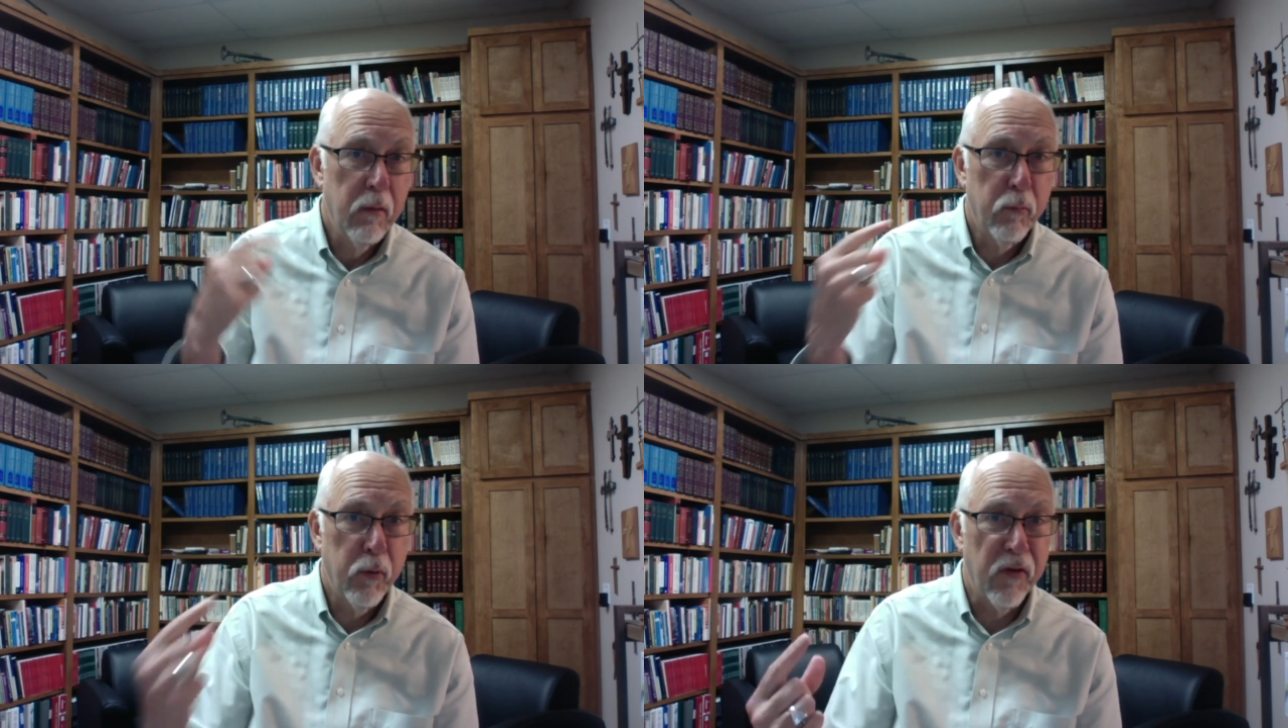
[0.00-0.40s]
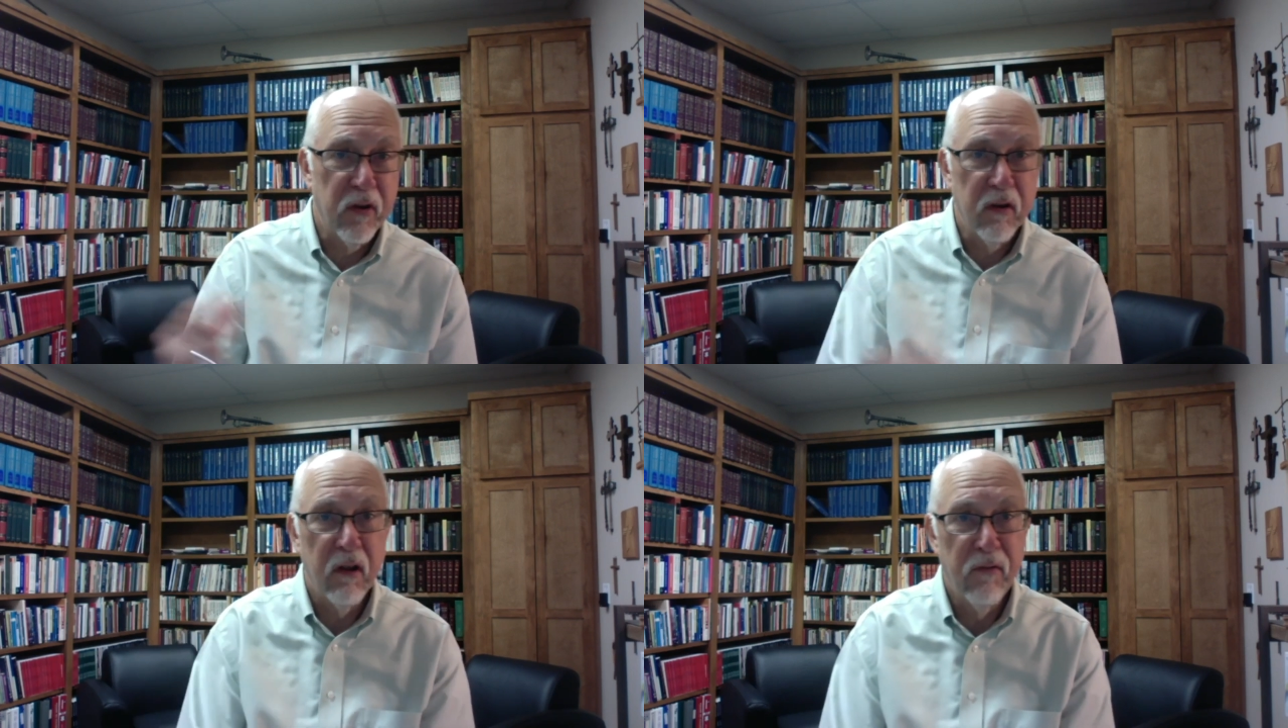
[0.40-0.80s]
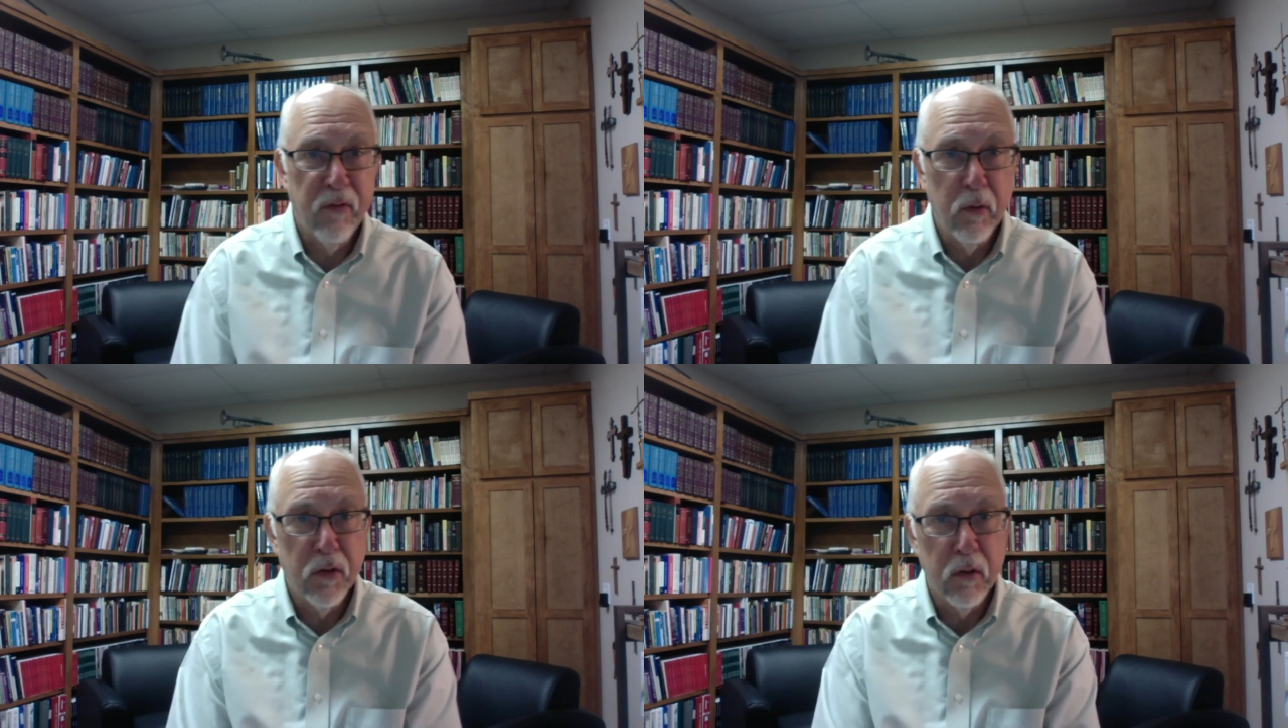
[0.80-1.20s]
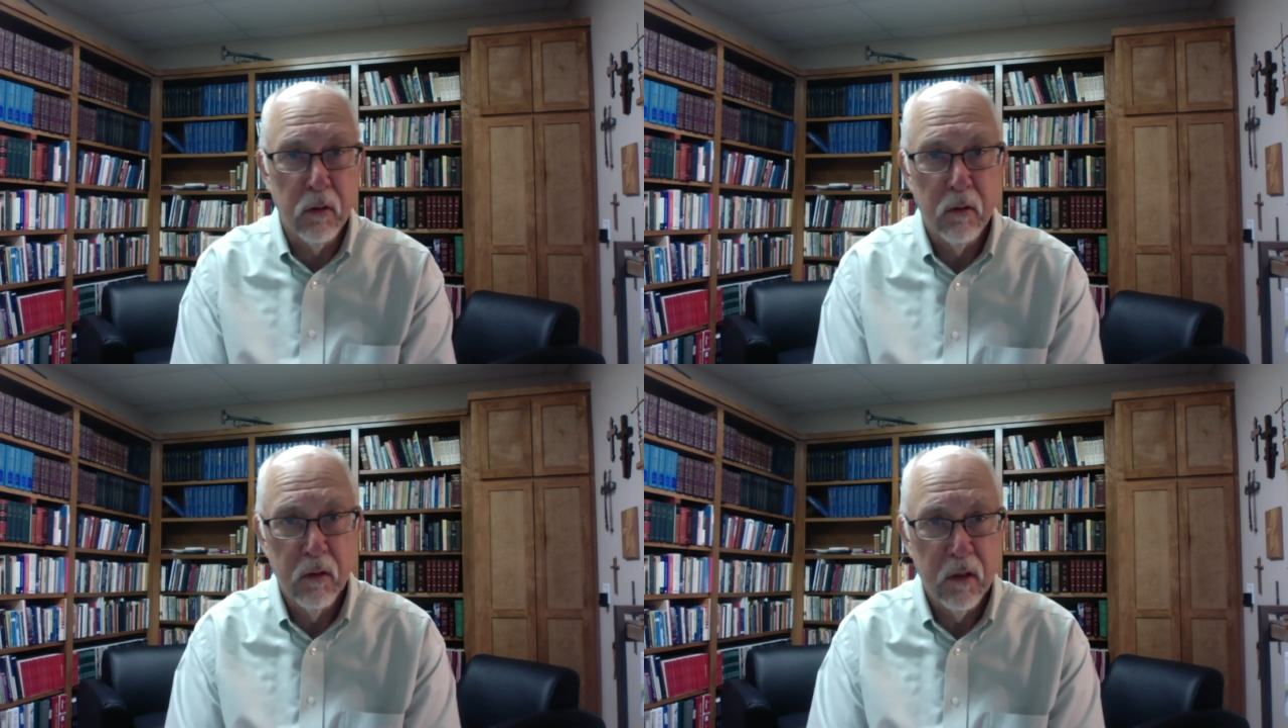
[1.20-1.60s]
present and
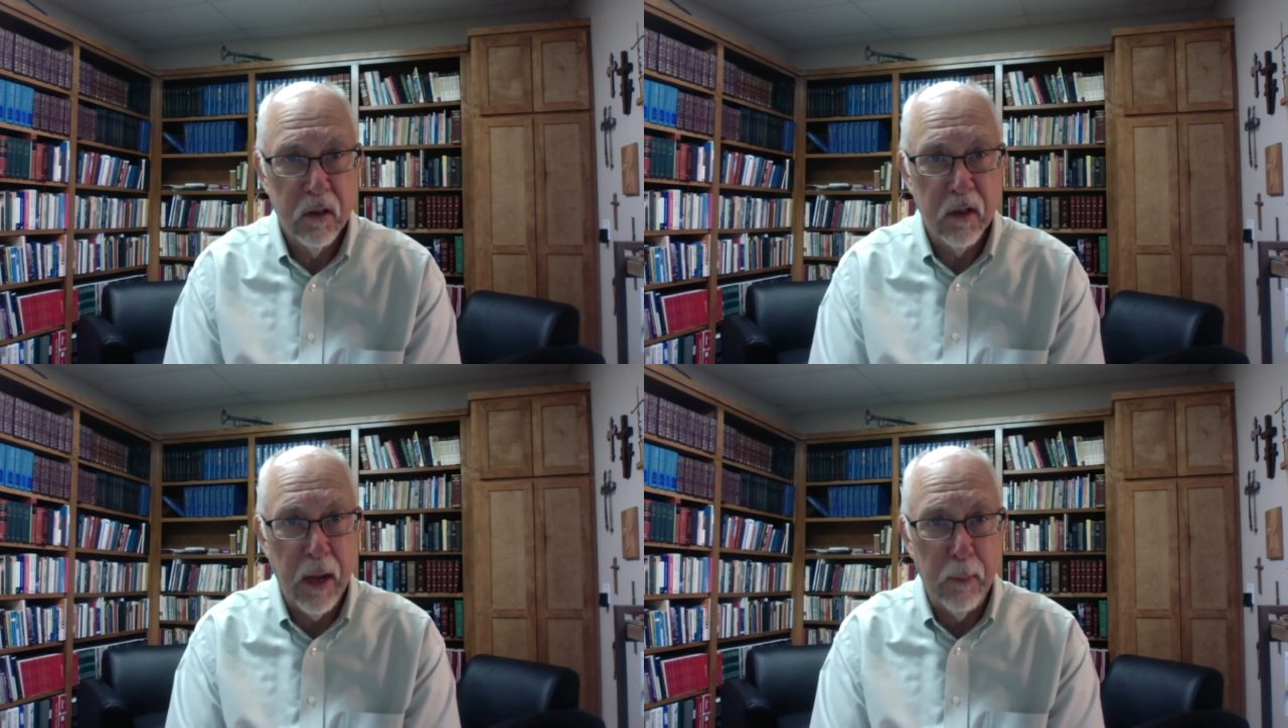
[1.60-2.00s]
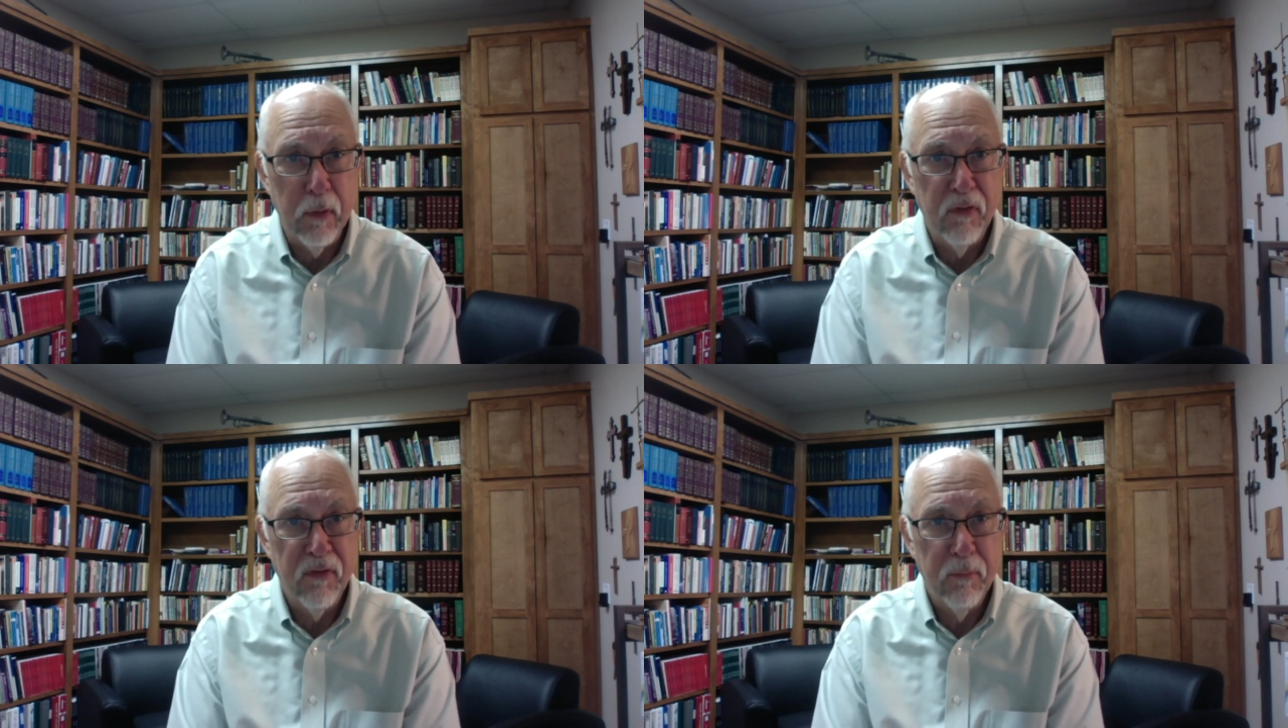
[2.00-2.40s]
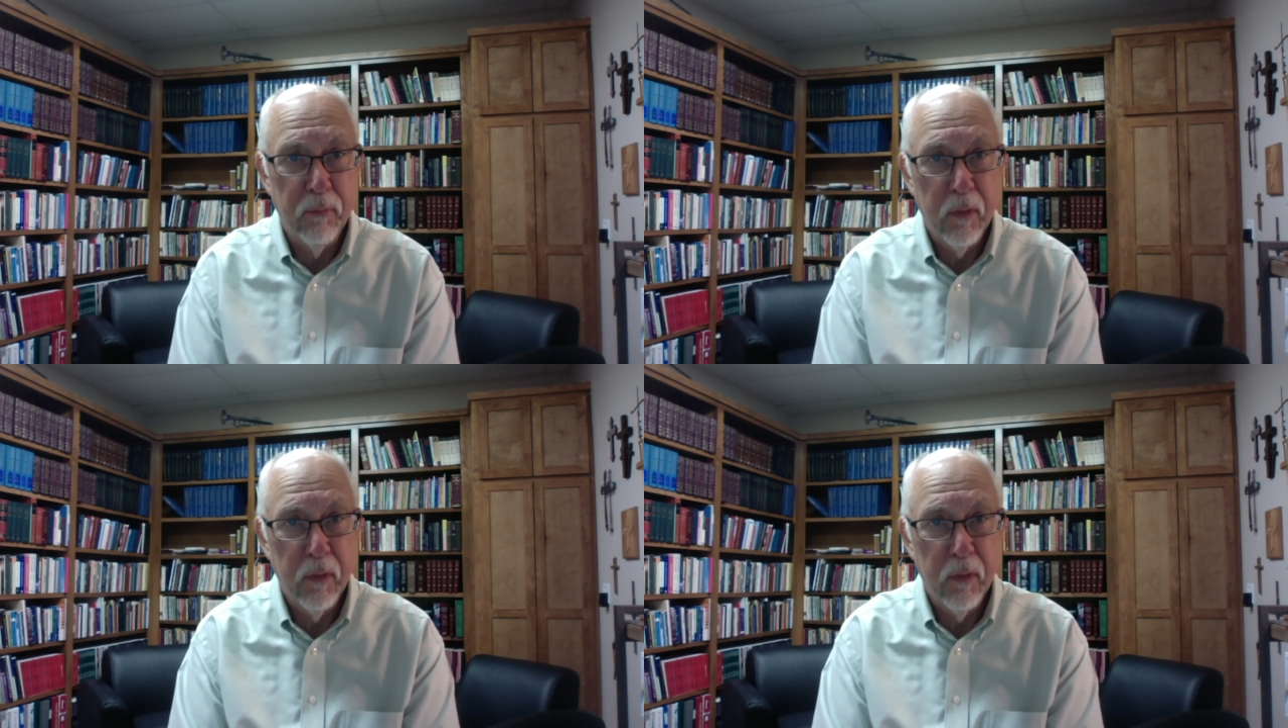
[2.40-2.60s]
future disciples.